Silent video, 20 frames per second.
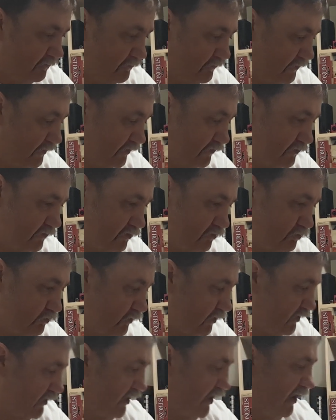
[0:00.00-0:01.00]
This is
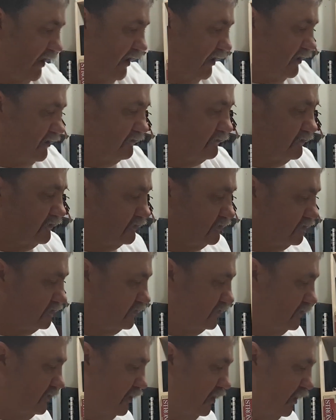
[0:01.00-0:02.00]
one heck of
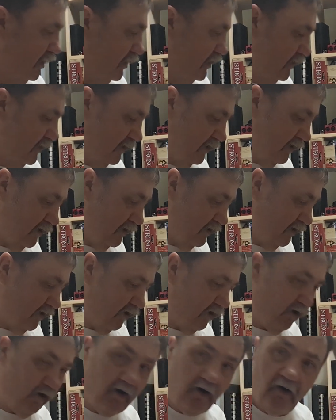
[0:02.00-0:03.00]
a
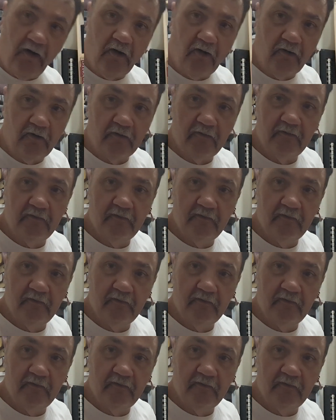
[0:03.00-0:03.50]
haul.